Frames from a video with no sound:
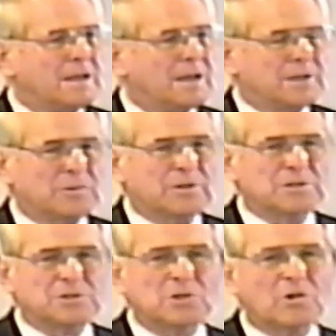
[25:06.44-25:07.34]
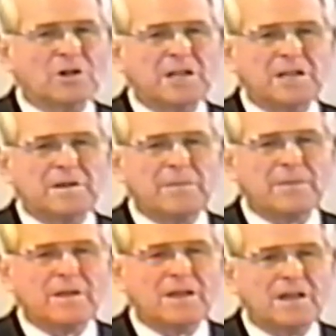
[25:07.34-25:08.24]
and to enjoy
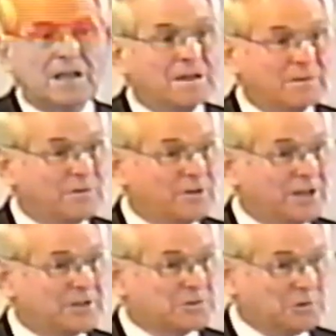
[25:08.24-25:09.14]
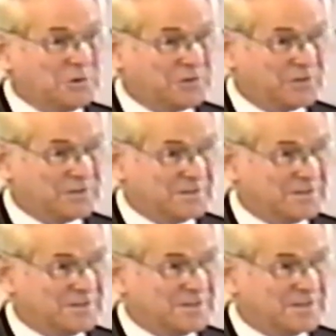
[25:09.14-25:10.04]
infinite truth,
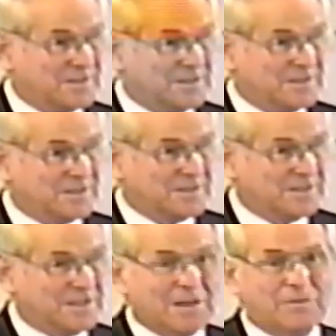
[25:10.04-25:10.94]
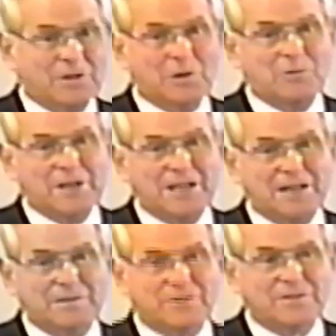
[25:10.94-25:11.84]
even though we
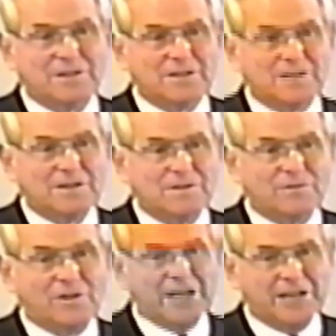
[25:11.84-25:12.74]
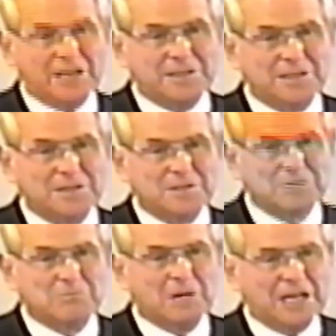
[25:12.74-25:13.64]
have finite
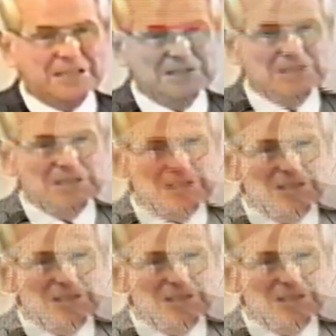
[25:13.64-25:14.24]
minds.